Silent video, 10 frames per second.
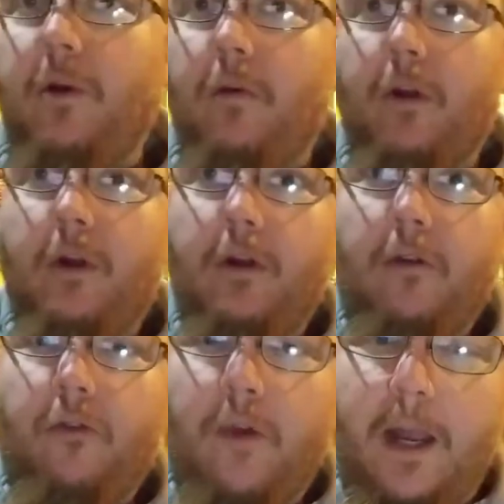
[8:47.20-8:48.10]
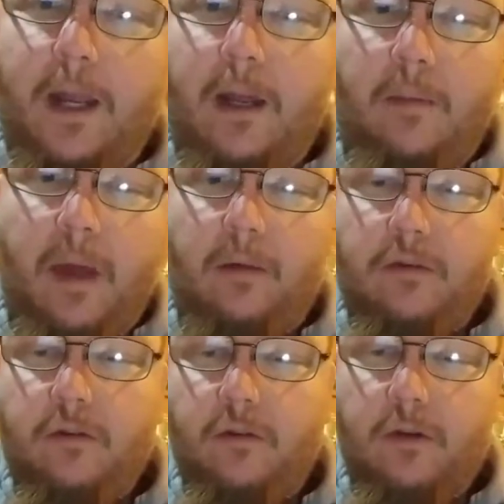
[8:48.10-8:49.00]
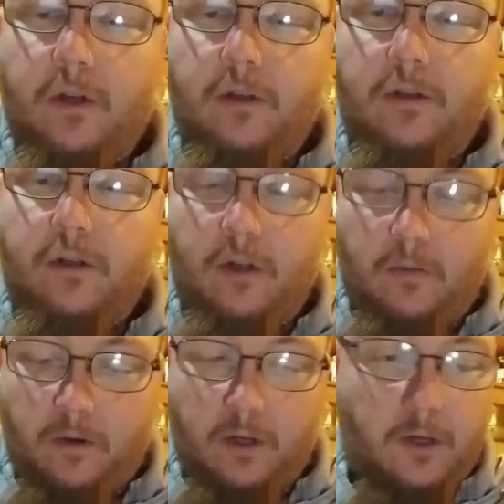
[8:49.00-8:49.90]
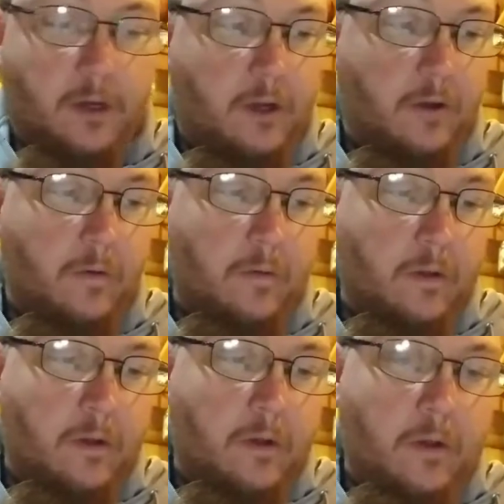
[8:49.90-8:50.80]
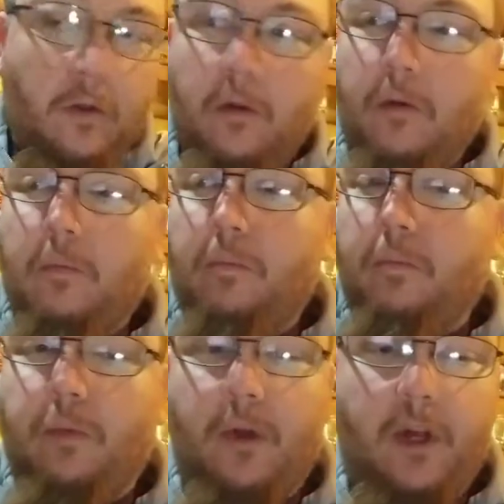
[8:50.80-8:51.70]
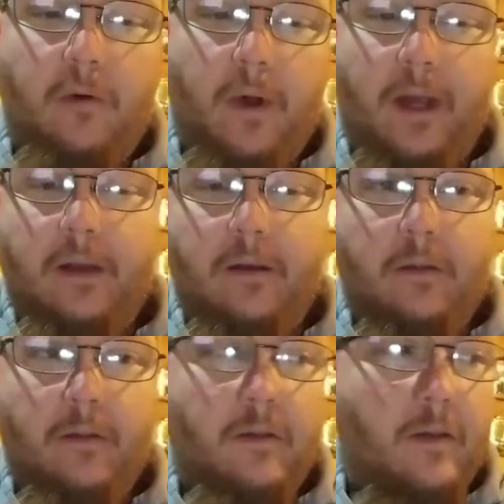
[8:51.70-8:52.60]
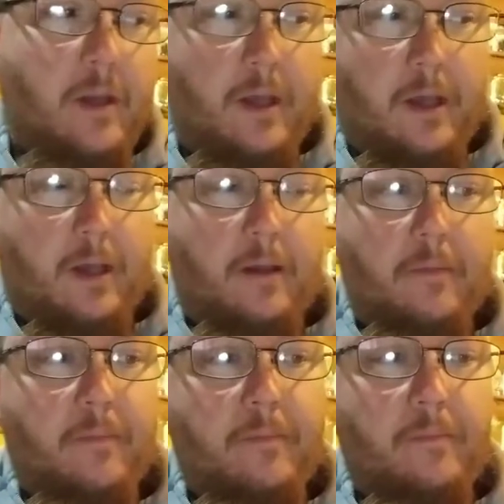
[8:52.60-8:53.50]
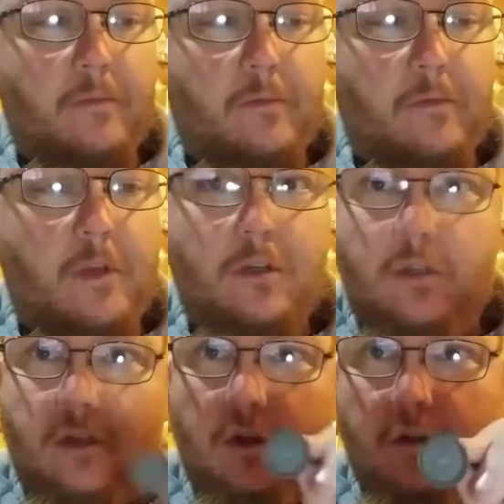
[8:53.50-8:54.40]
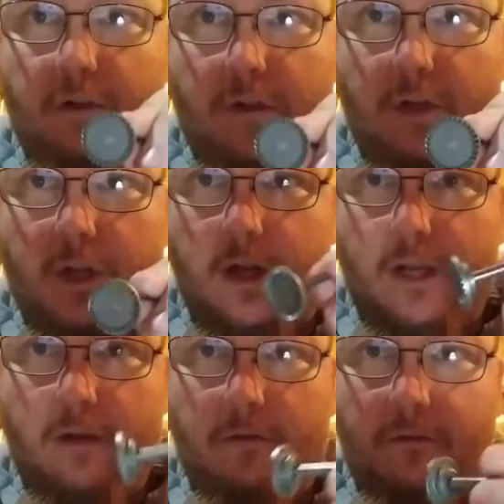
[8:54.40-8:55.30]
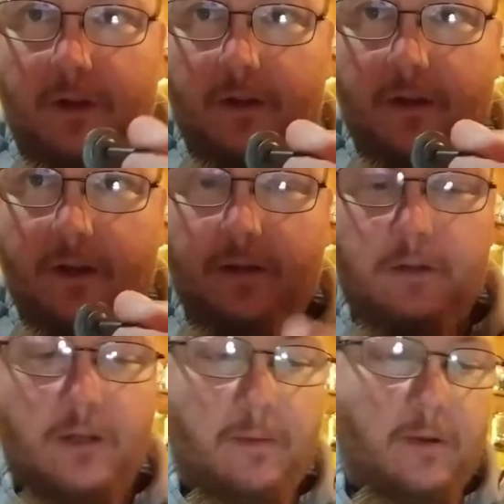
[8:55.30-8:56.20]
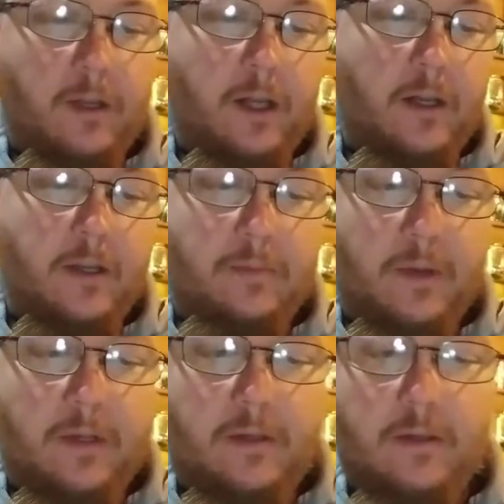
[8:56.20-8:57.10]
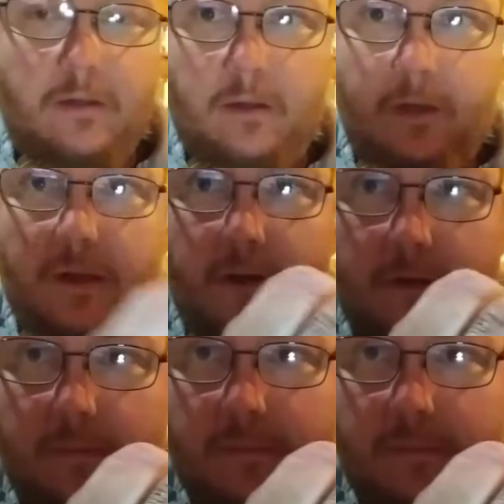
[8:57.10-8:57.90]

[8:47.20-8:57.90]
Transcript: recording on is freaking out about storage, so we're going to go pretty quick. The dish detergent did a fantastic job of cleaning these pieces. Look at that.